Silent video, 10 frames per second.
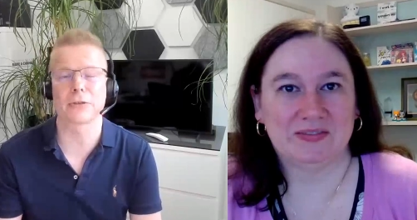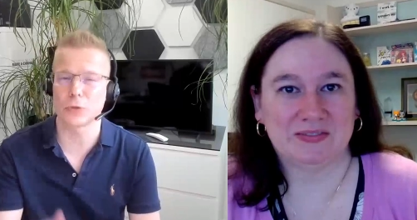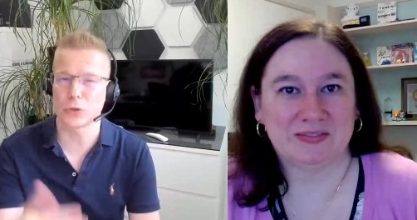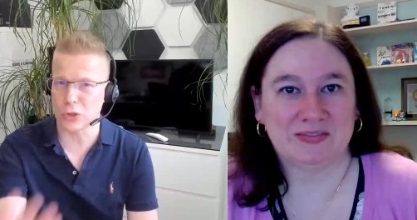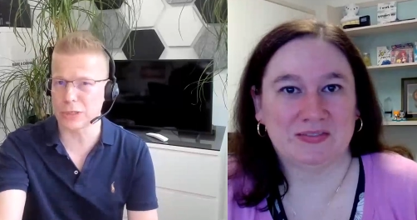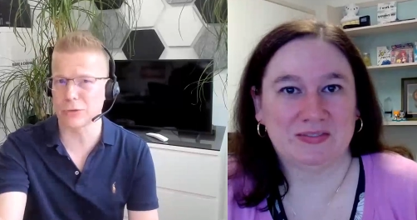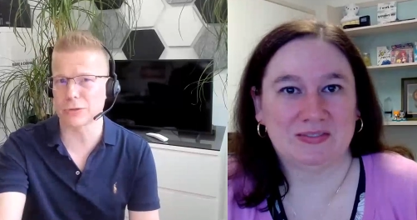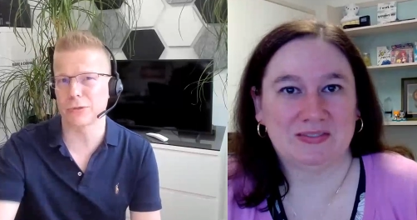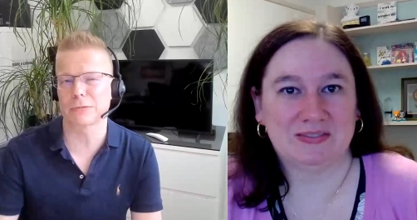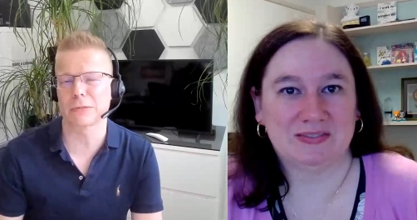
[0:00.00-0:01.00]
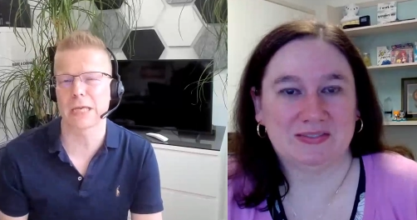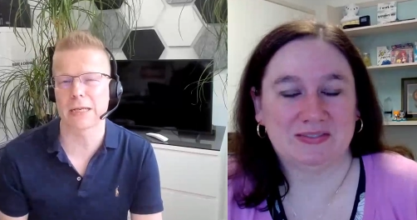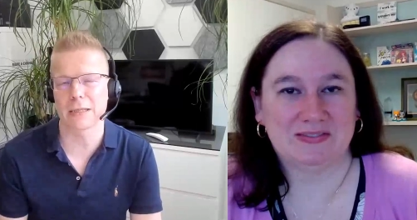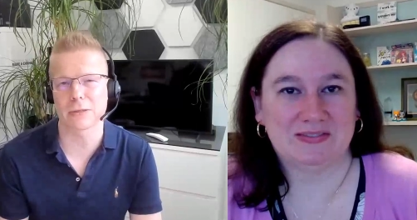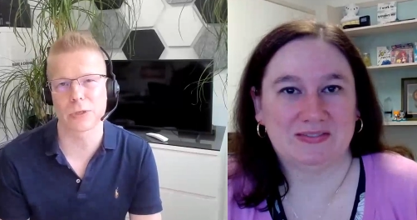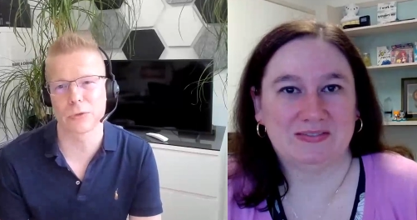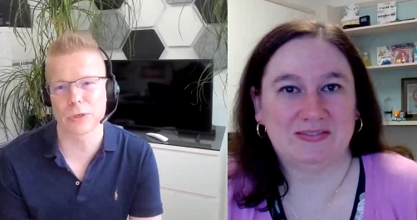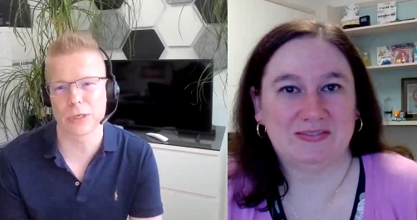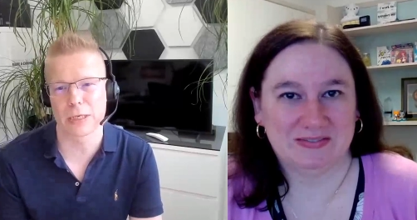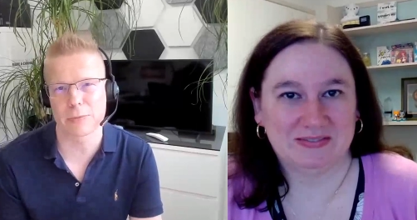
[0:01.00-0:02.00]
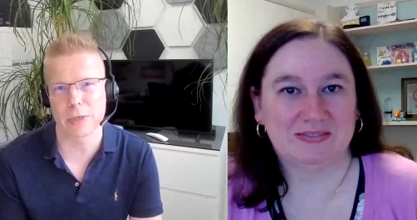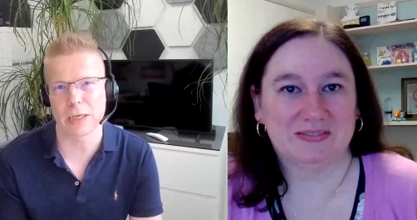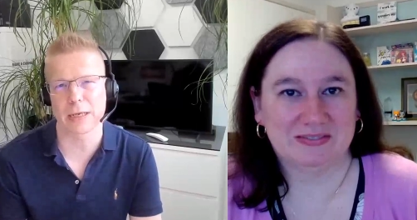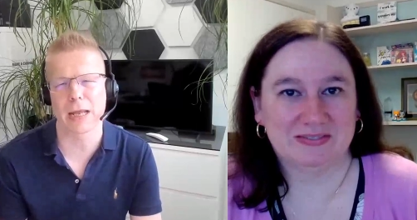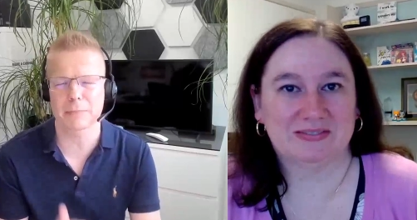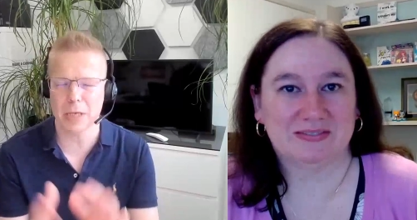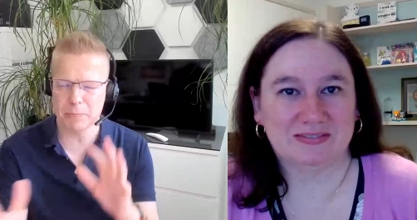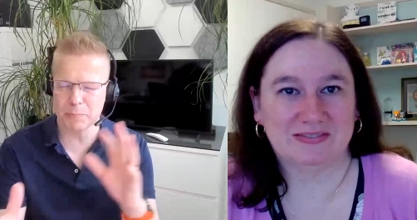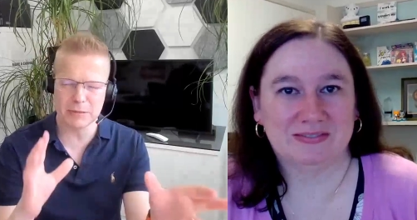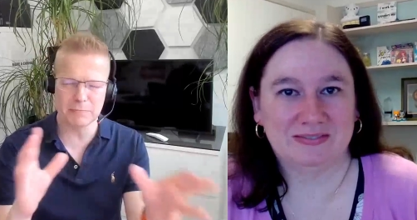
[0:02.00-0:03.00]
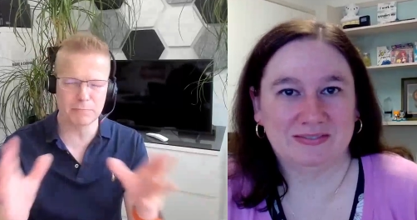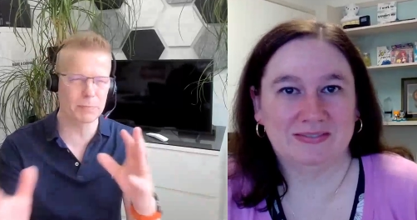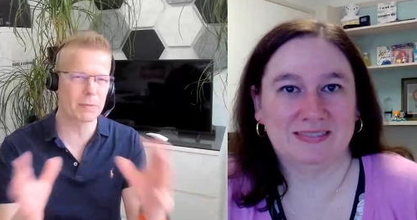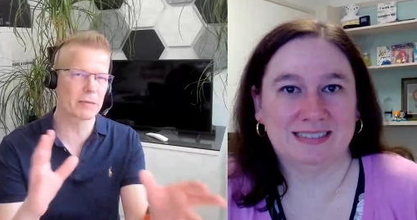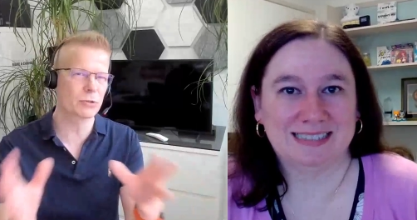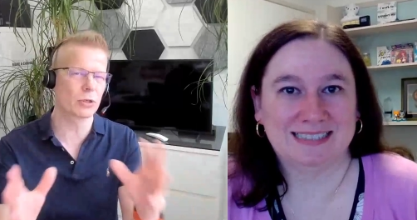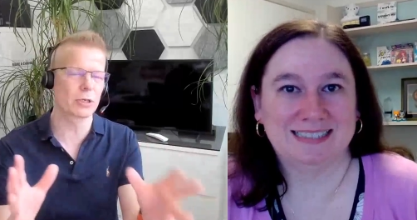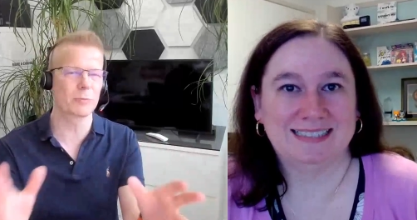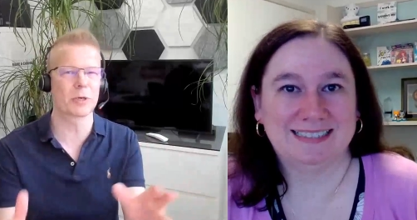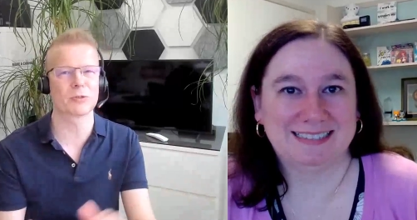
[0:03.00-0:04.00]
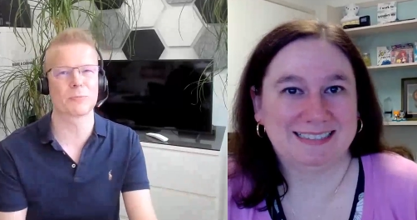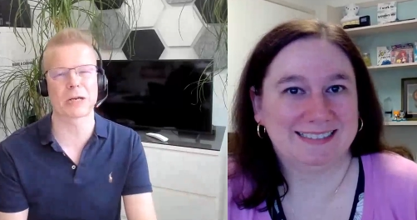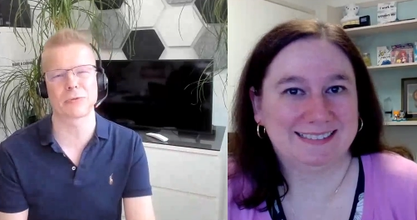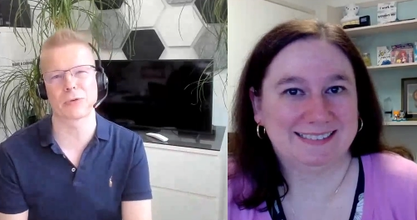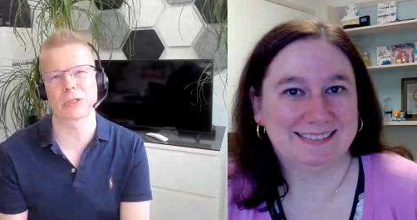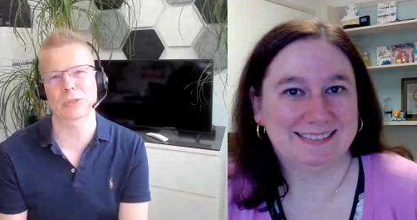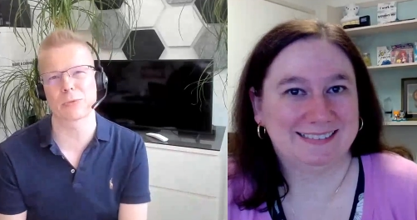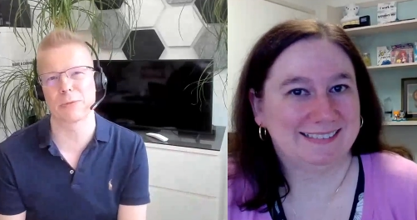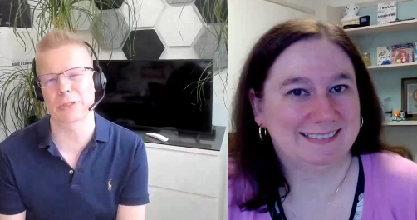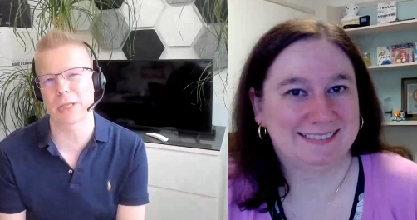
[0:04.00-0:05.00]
Speaker 1: and thank you for joining on, on getting that recorded as well. And, and a bit uh, talking about the background as